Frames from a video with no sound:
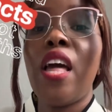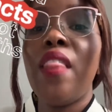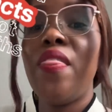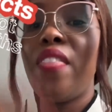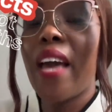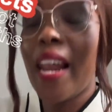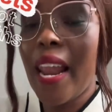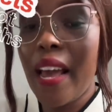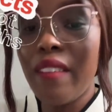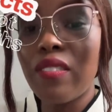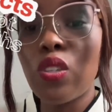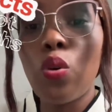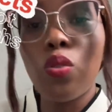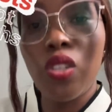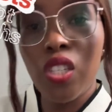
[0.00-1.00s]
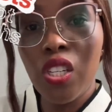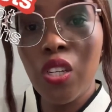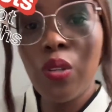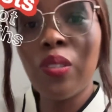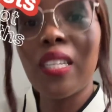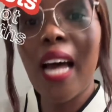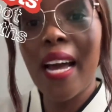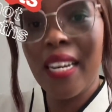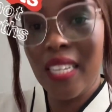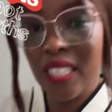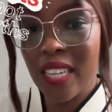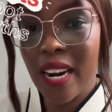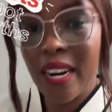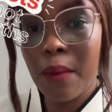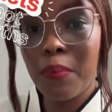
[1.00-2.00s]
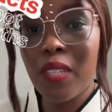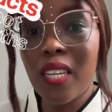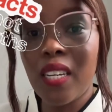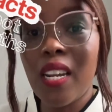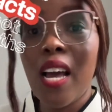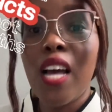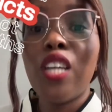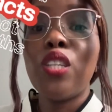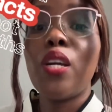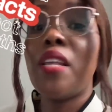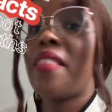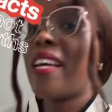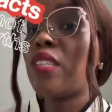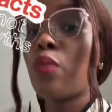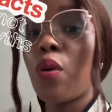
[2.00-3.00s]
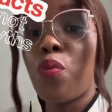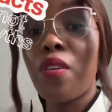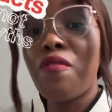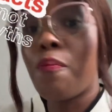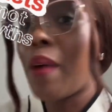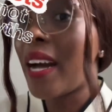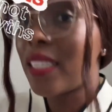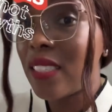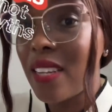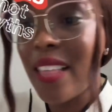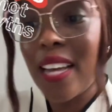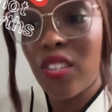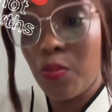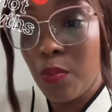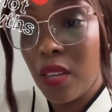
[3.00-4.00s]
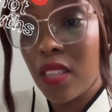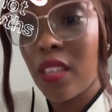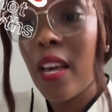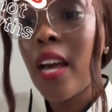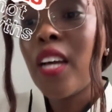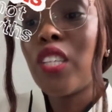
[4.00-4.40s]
Their lives continues uninterrupted, and that's why we bust that myth.